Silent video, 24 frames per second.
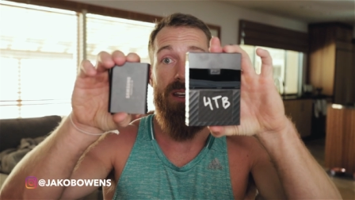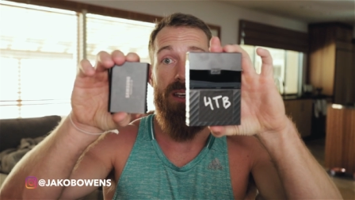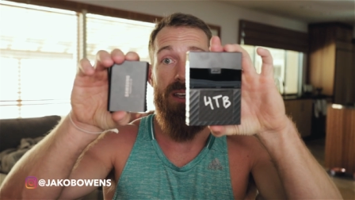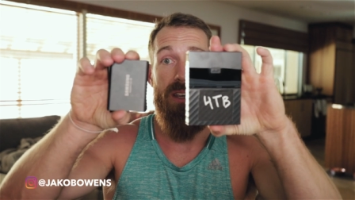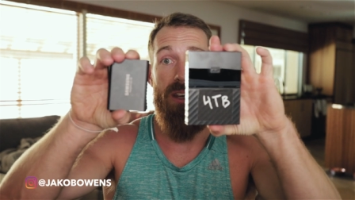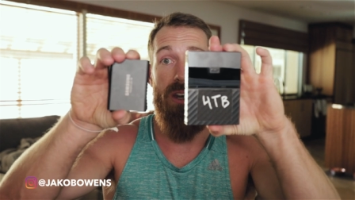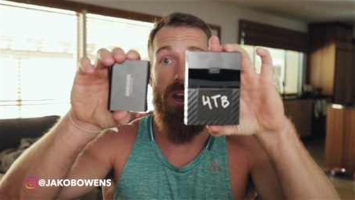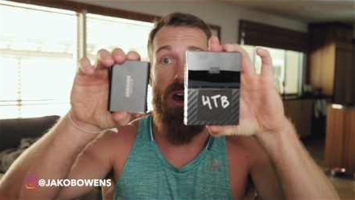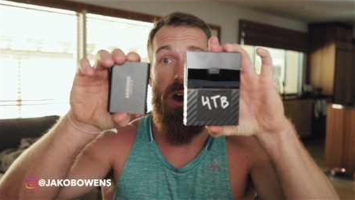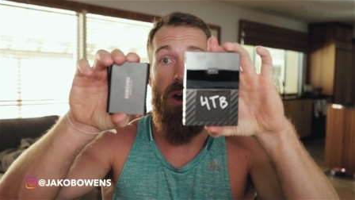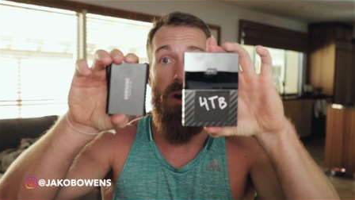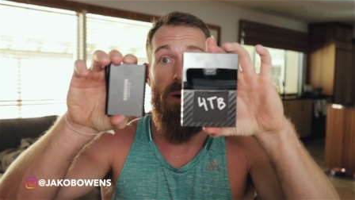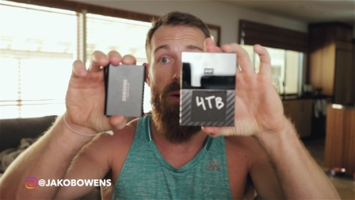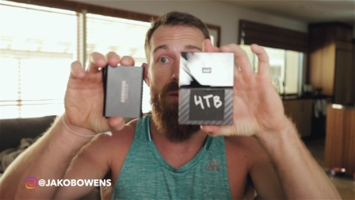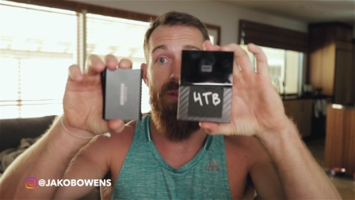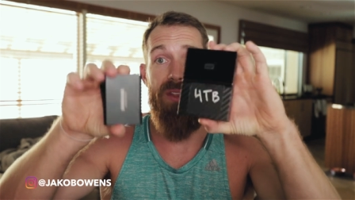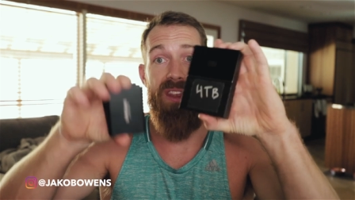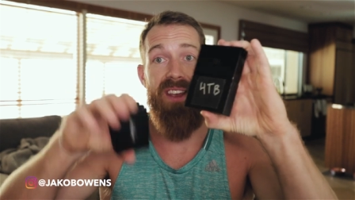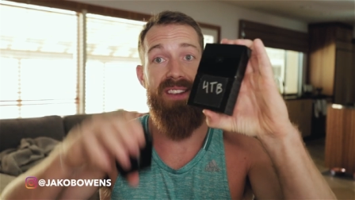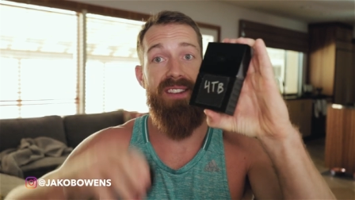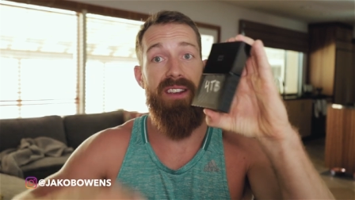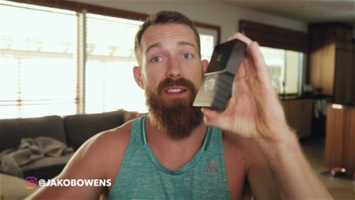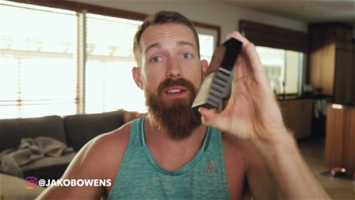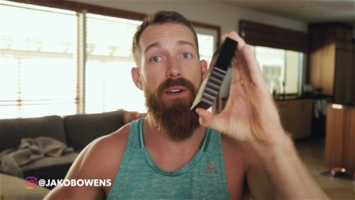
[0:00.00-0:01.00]
you know,
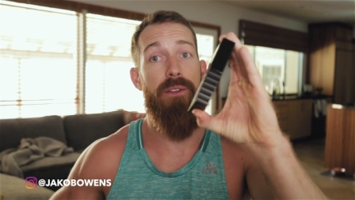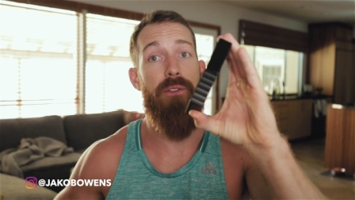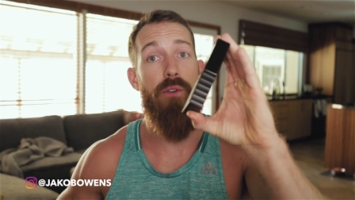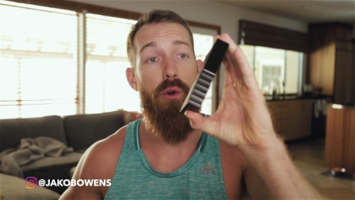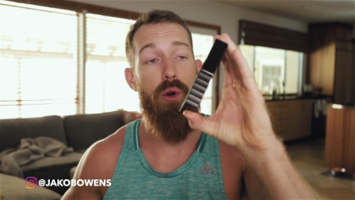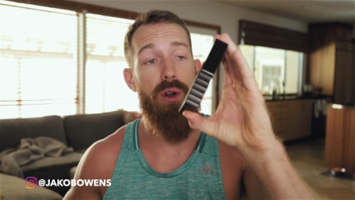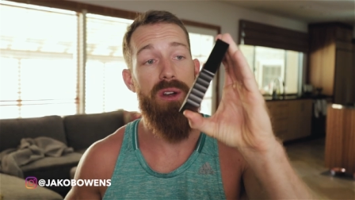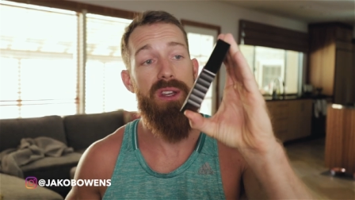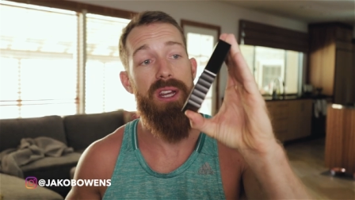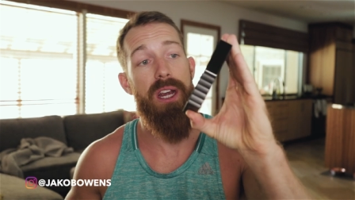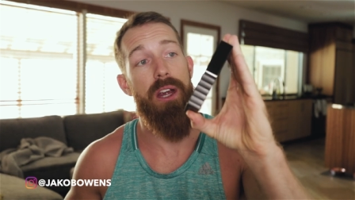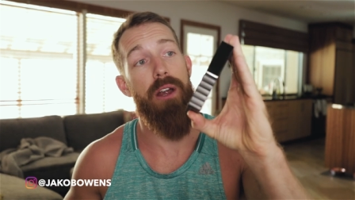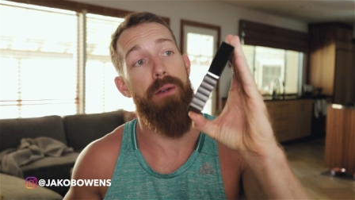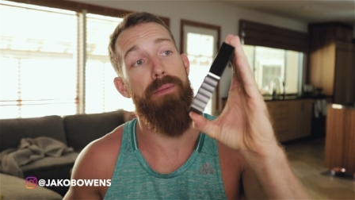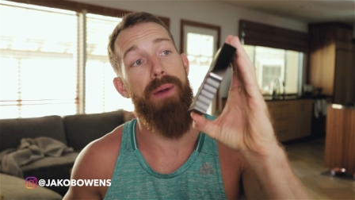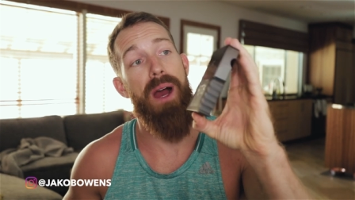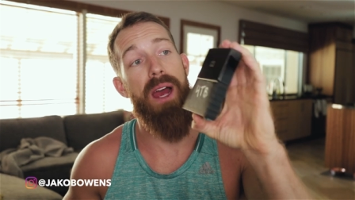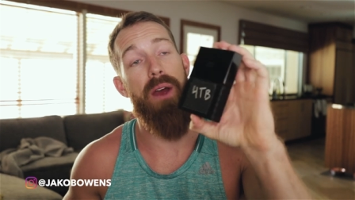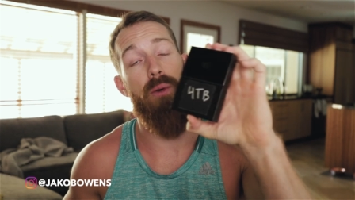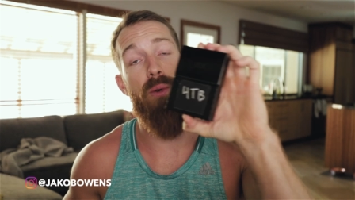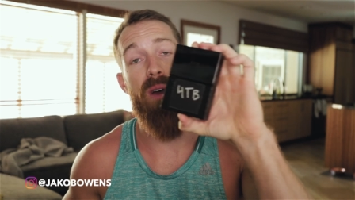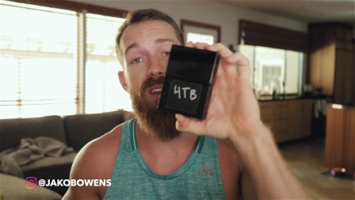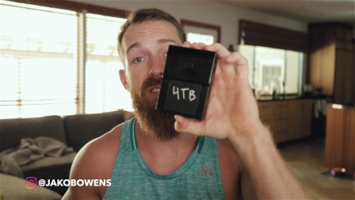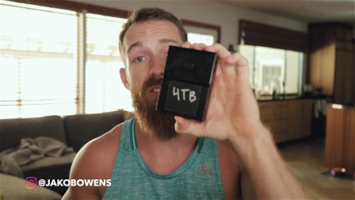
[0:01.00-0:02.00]
this is a four
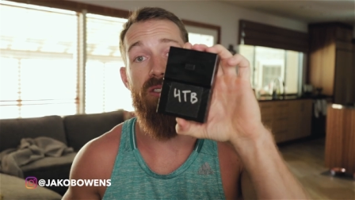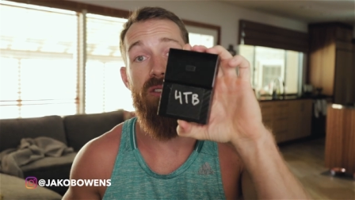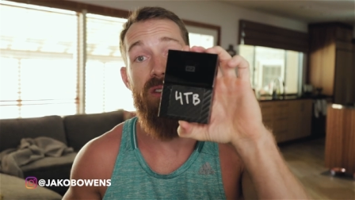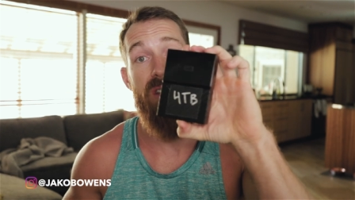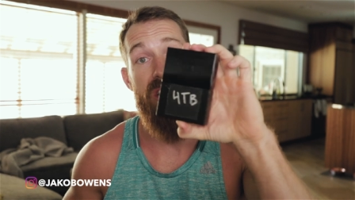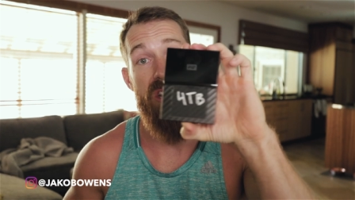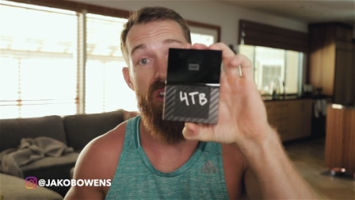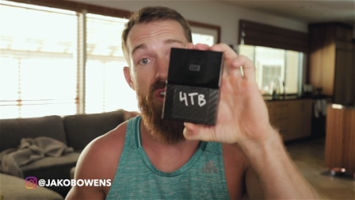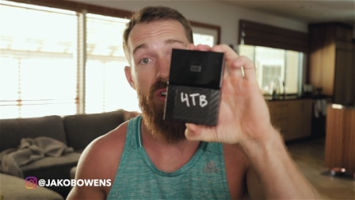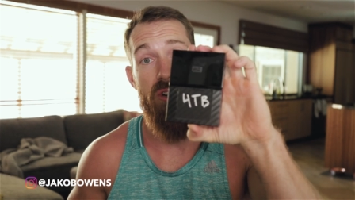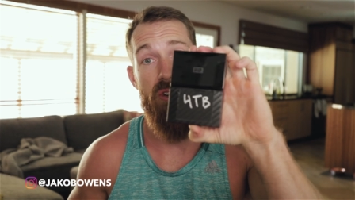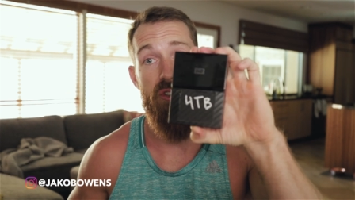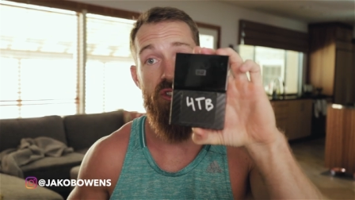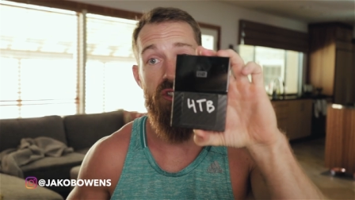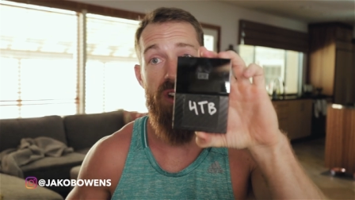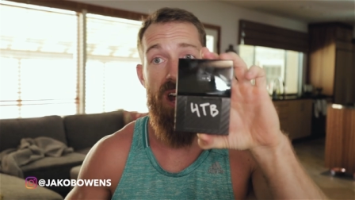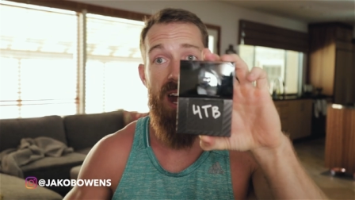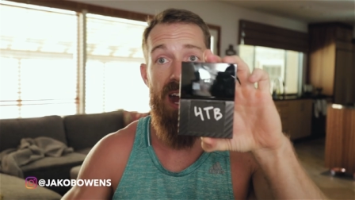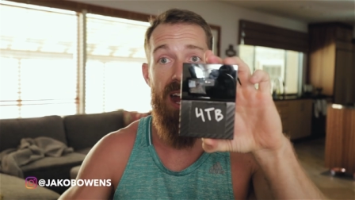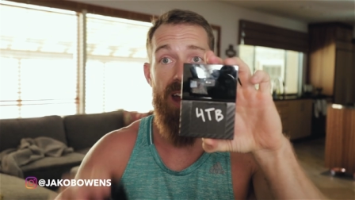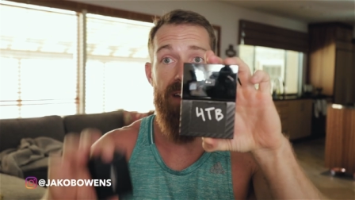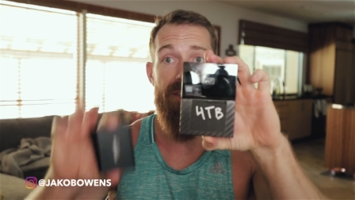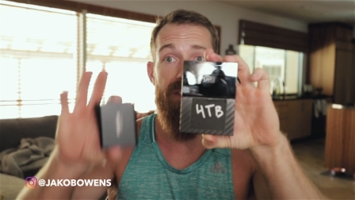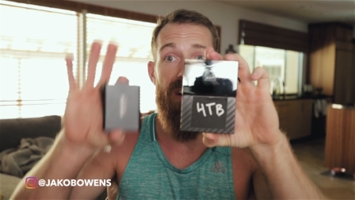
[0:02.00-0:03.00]
terabyte Western Digital
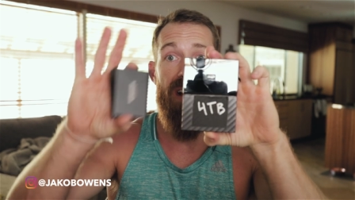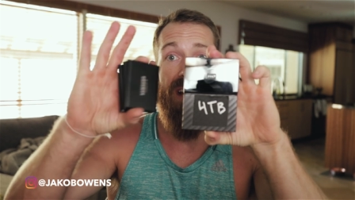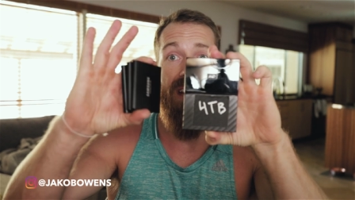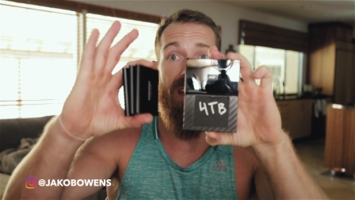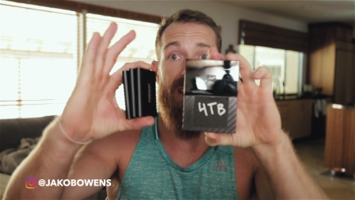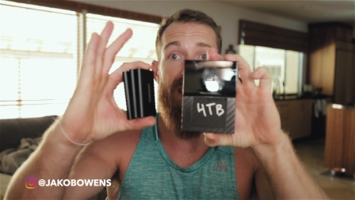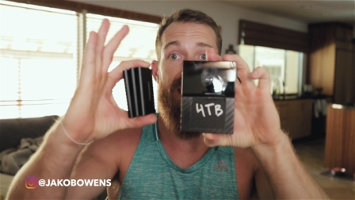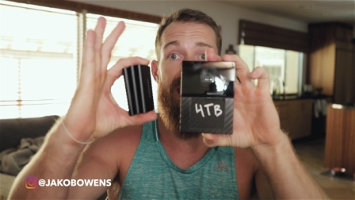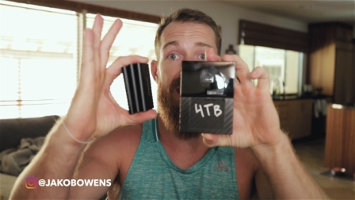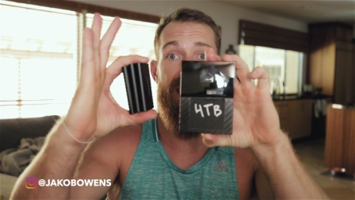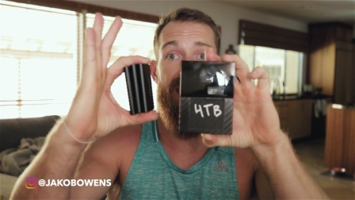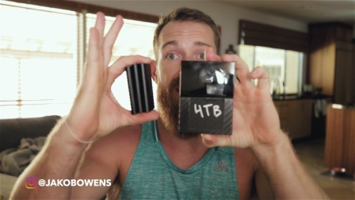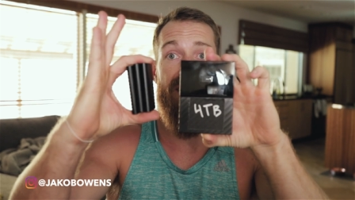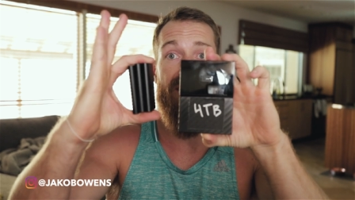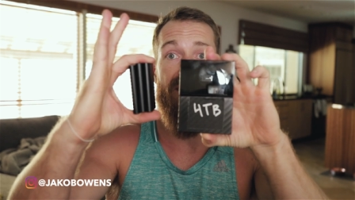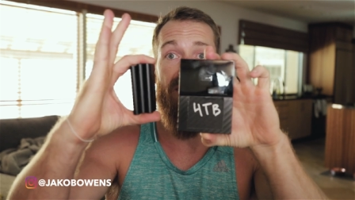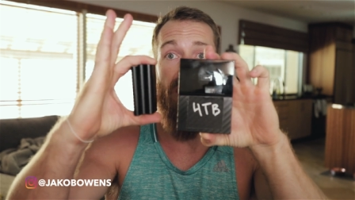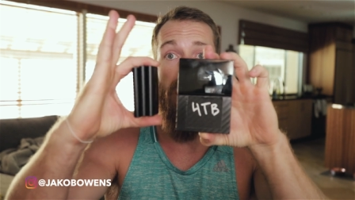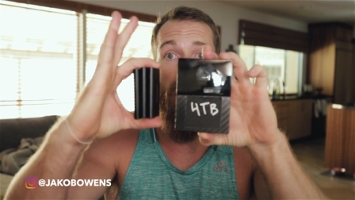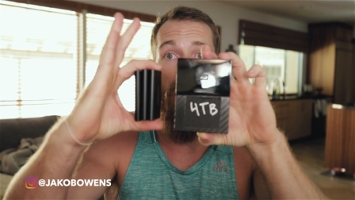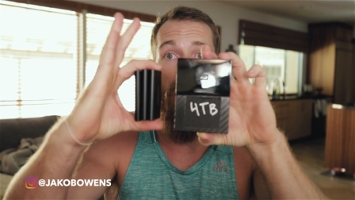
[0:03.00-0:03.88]
drive. These